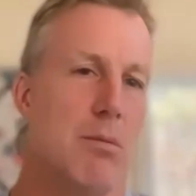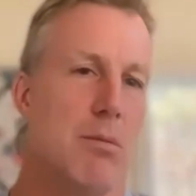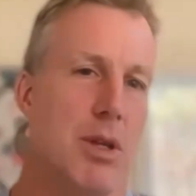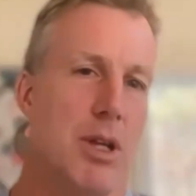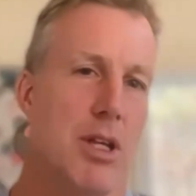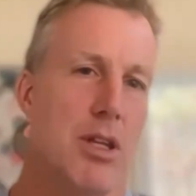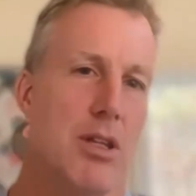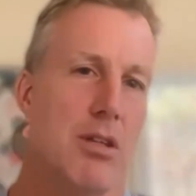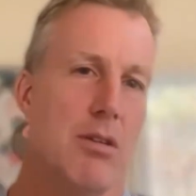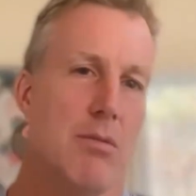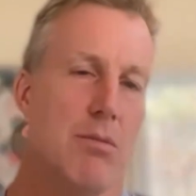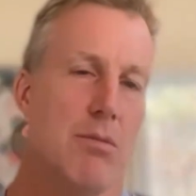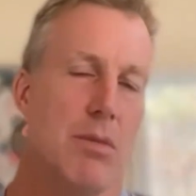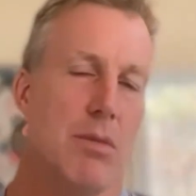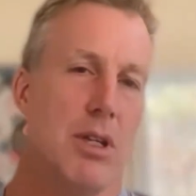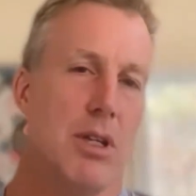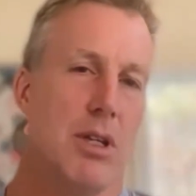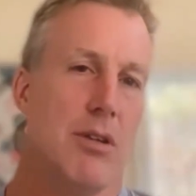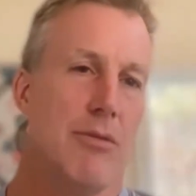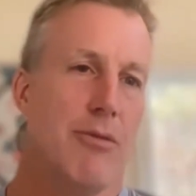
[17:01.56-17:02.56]
in
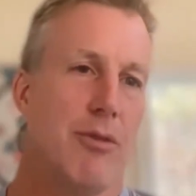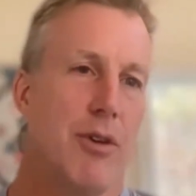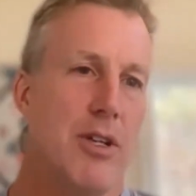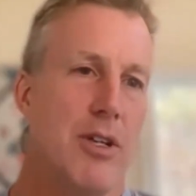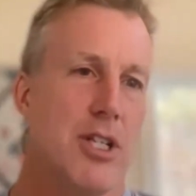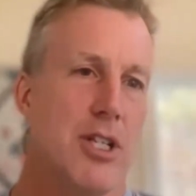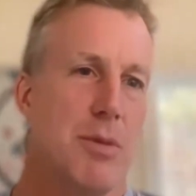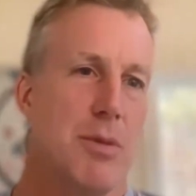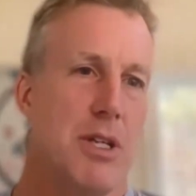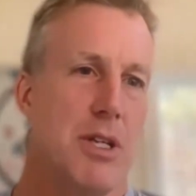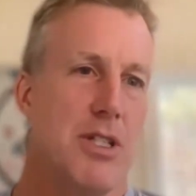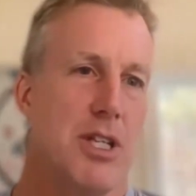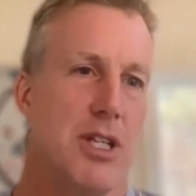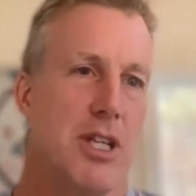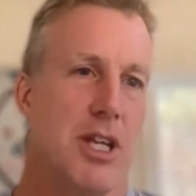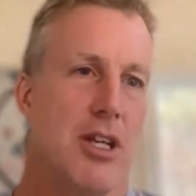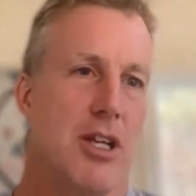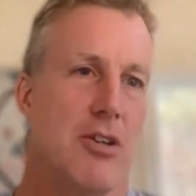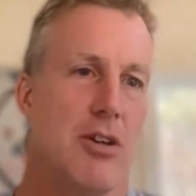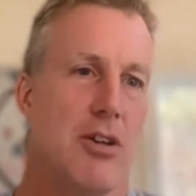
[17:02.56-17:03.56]
the frontispiece in
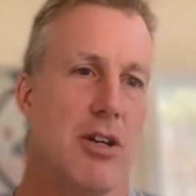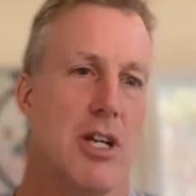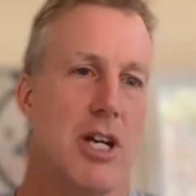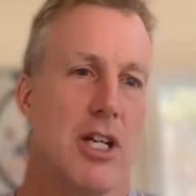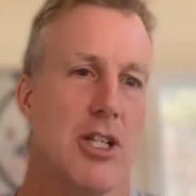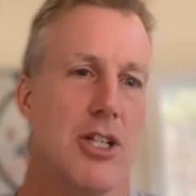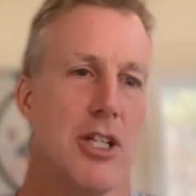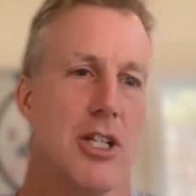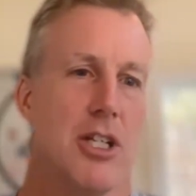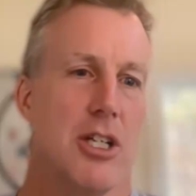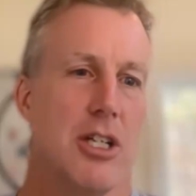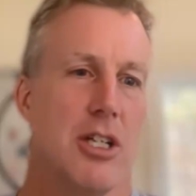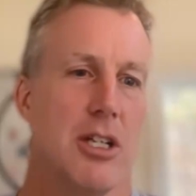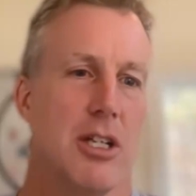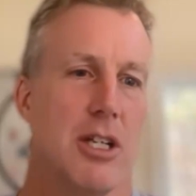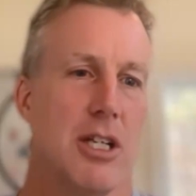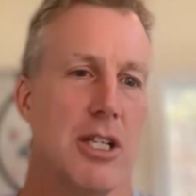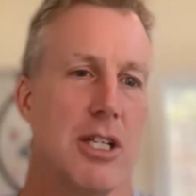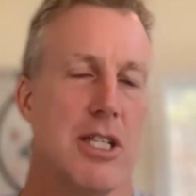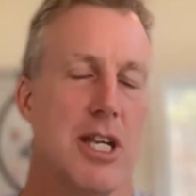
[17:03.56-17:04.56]
the introduction,
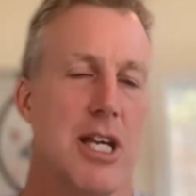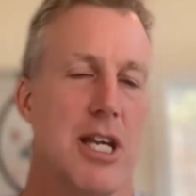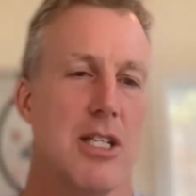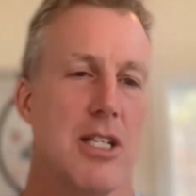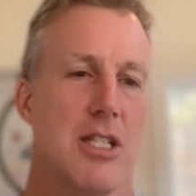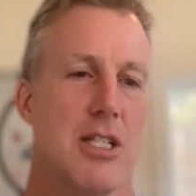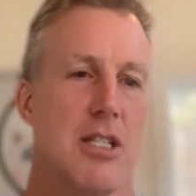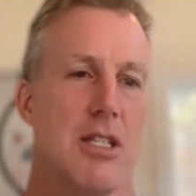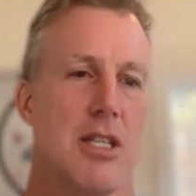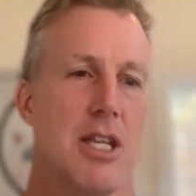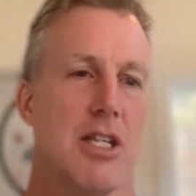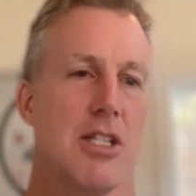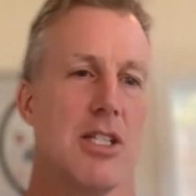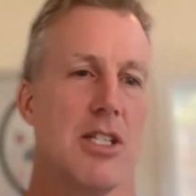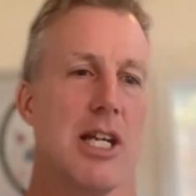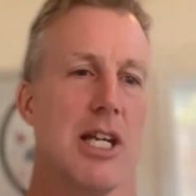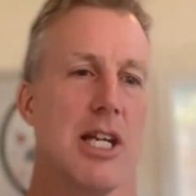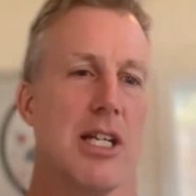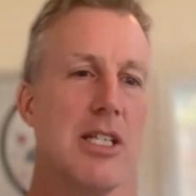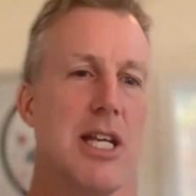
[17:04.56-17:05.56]
it says things
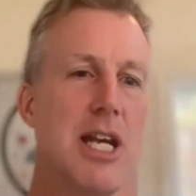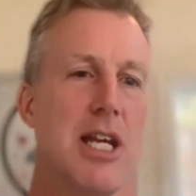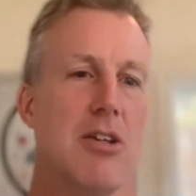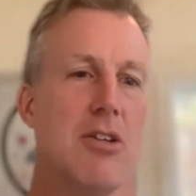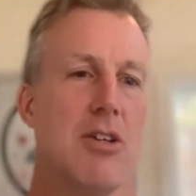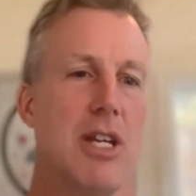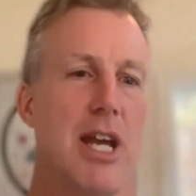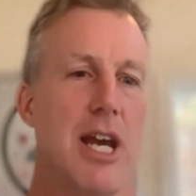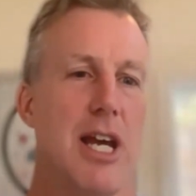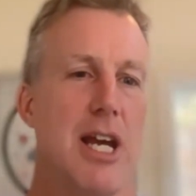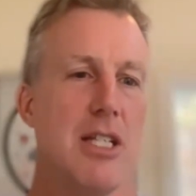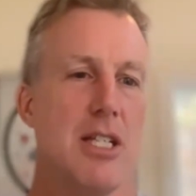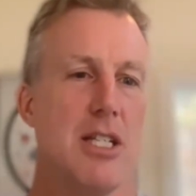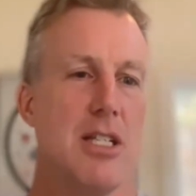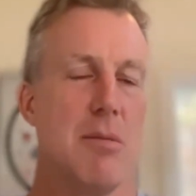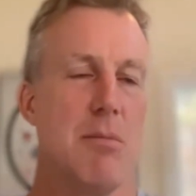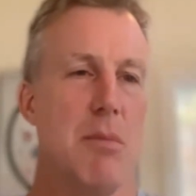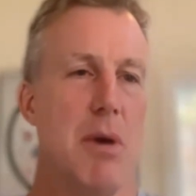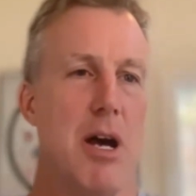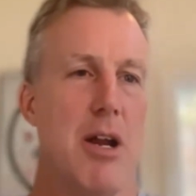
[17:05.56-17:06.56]
like CycloneDX is
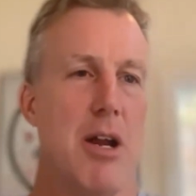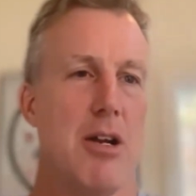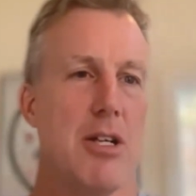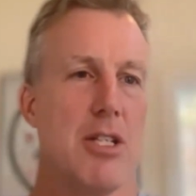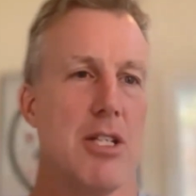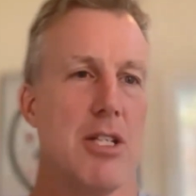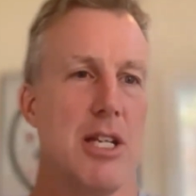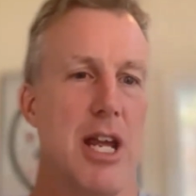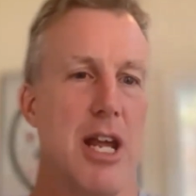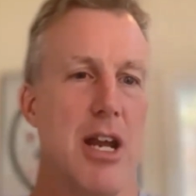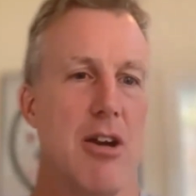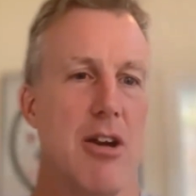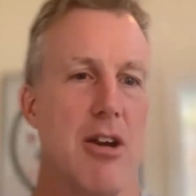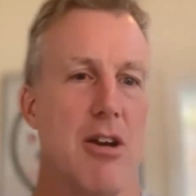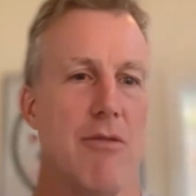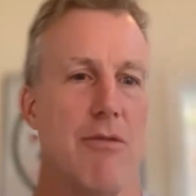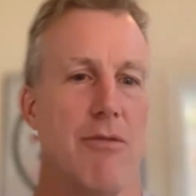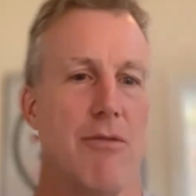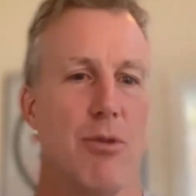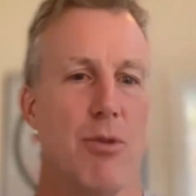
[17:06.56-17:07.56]
a modern
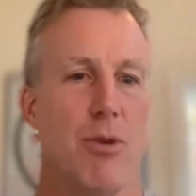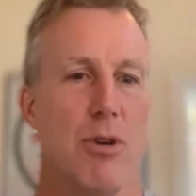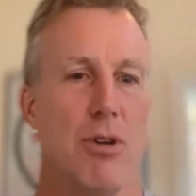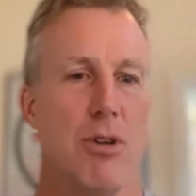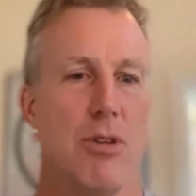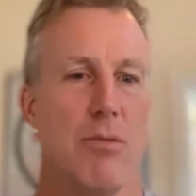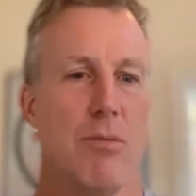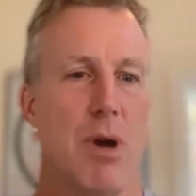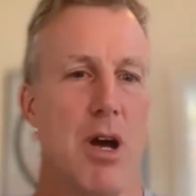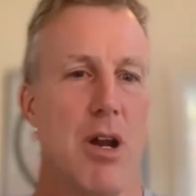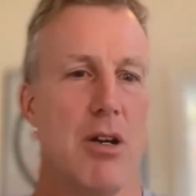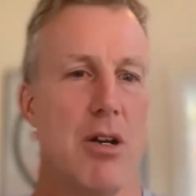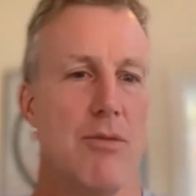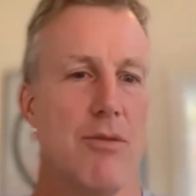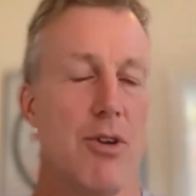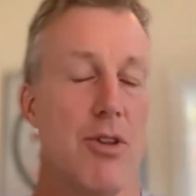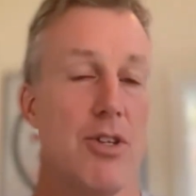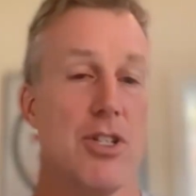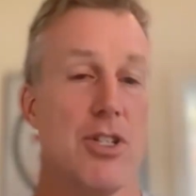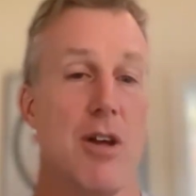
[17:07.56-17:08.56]
standard for
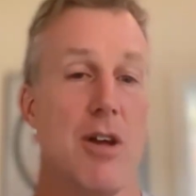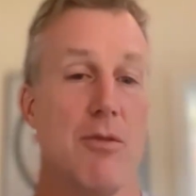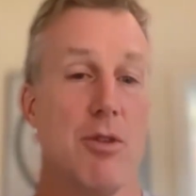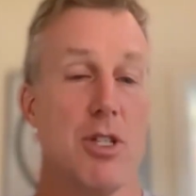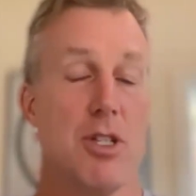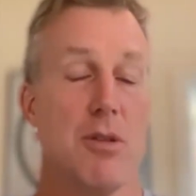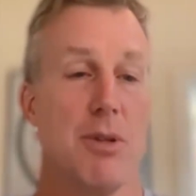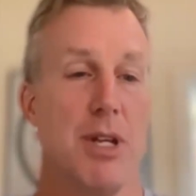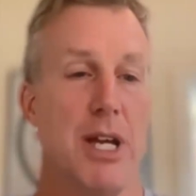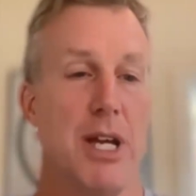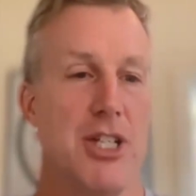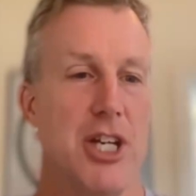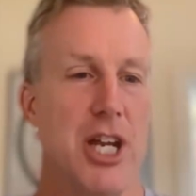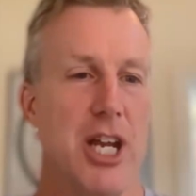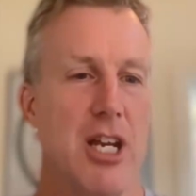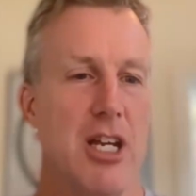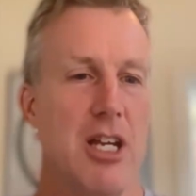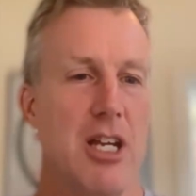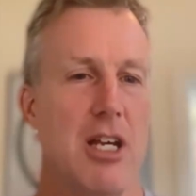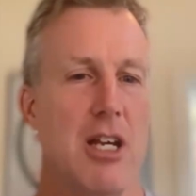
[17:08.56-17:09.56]
the software supply
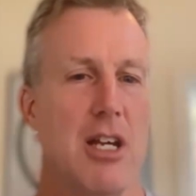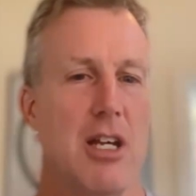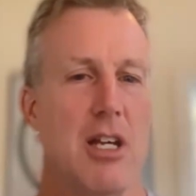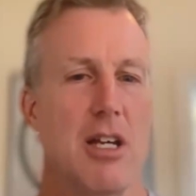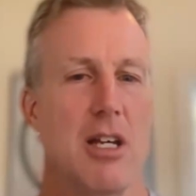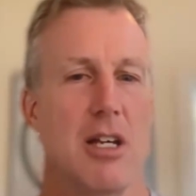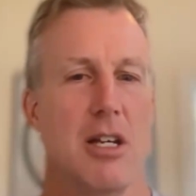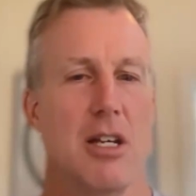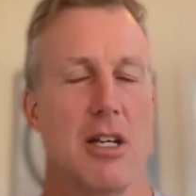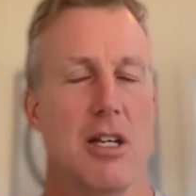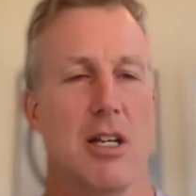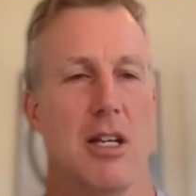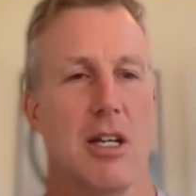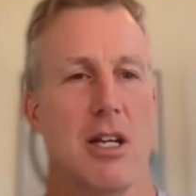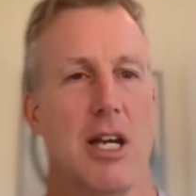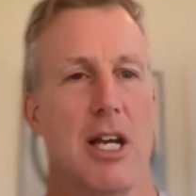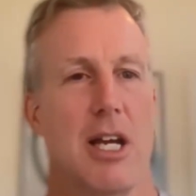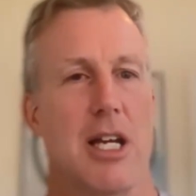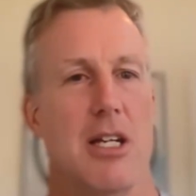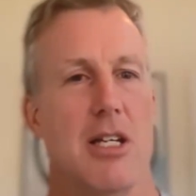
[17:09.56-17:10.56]
chain.
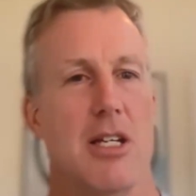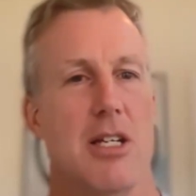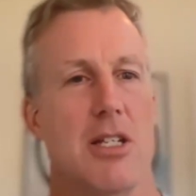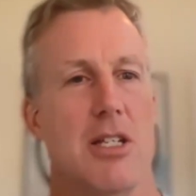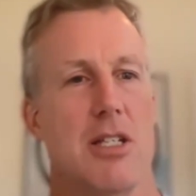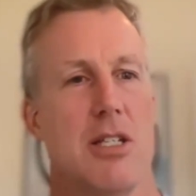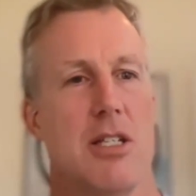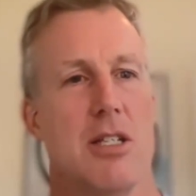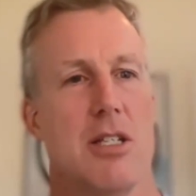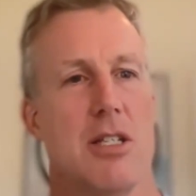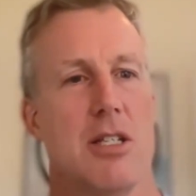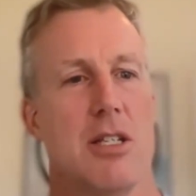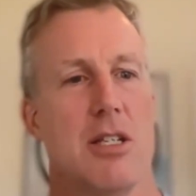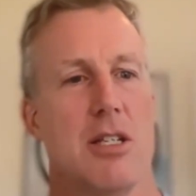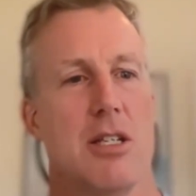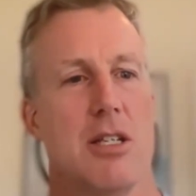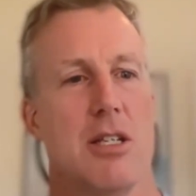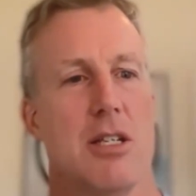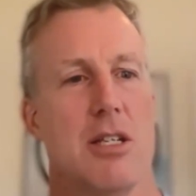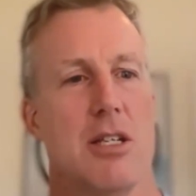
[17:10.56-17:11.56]
And
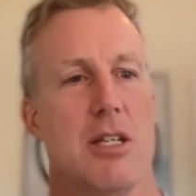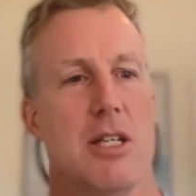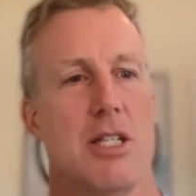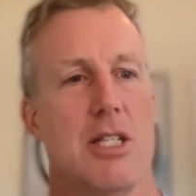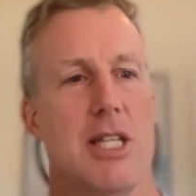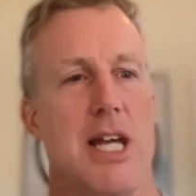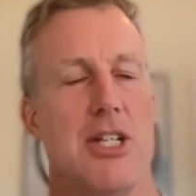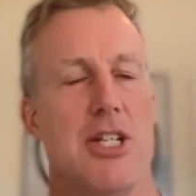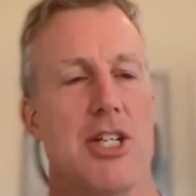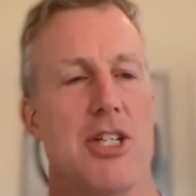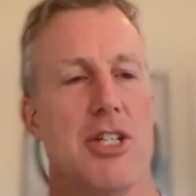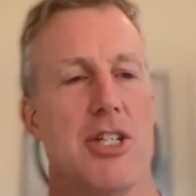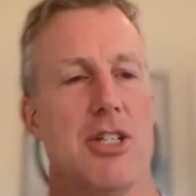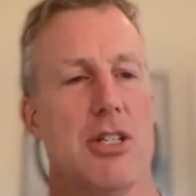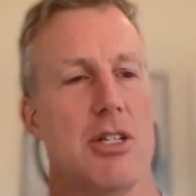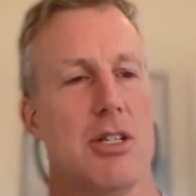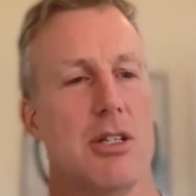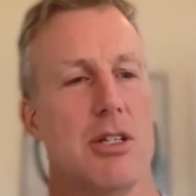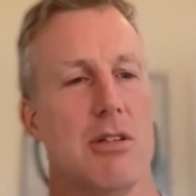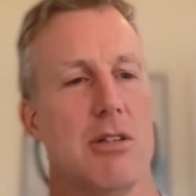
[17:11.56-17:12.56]
is that just,
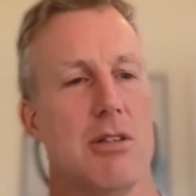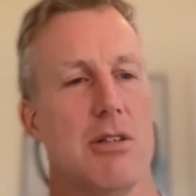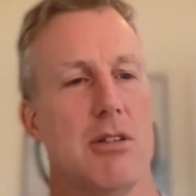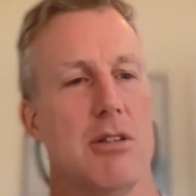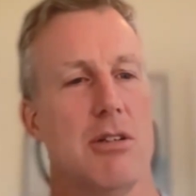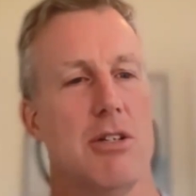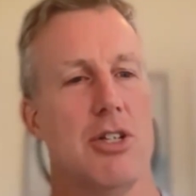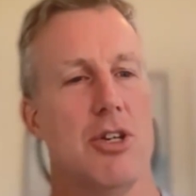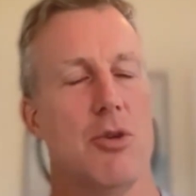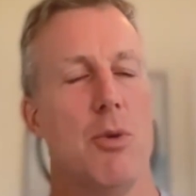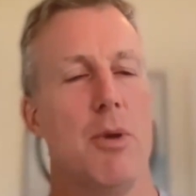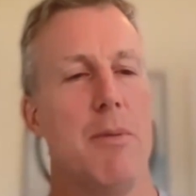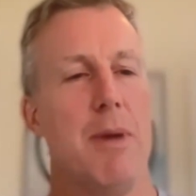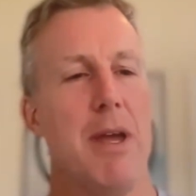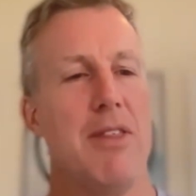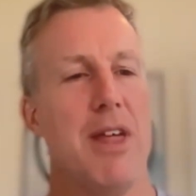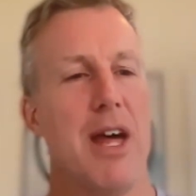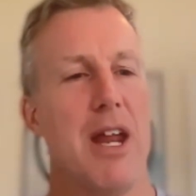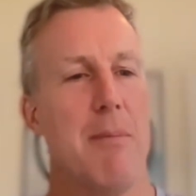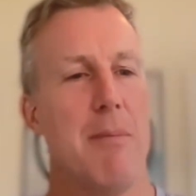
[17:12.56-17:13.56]
should we
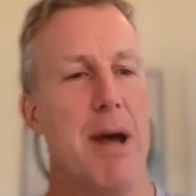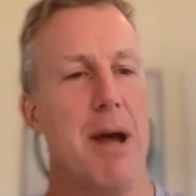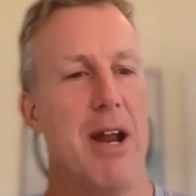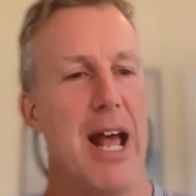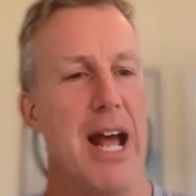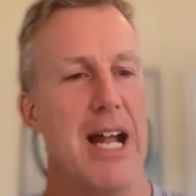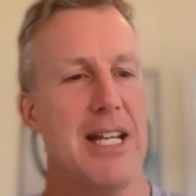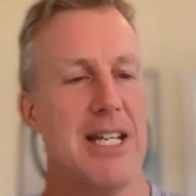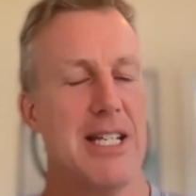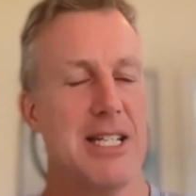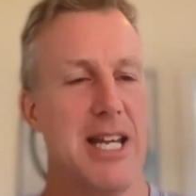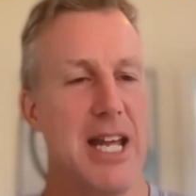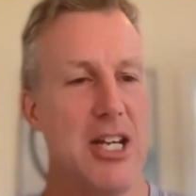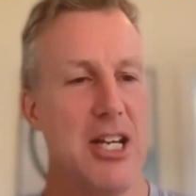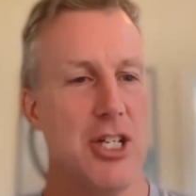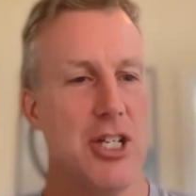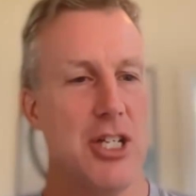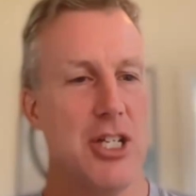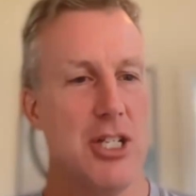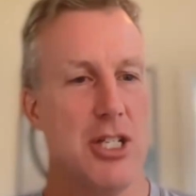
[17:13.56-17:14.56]
make that about
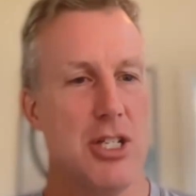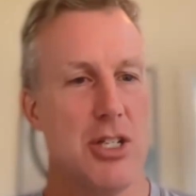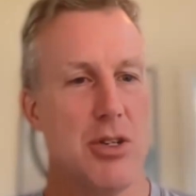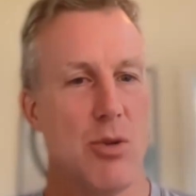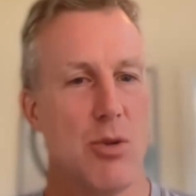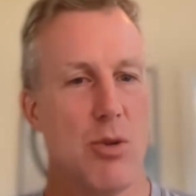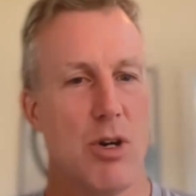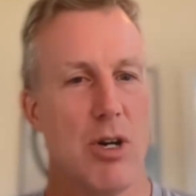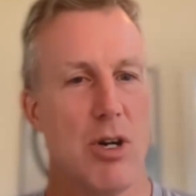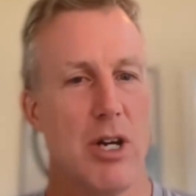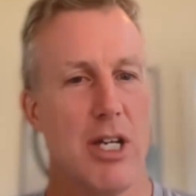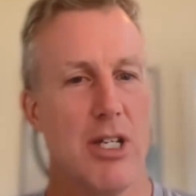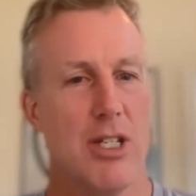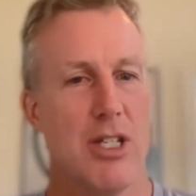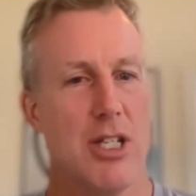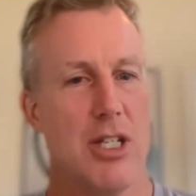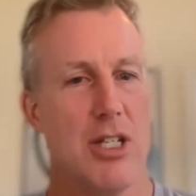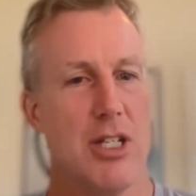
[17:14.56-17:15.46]
attestations or is it?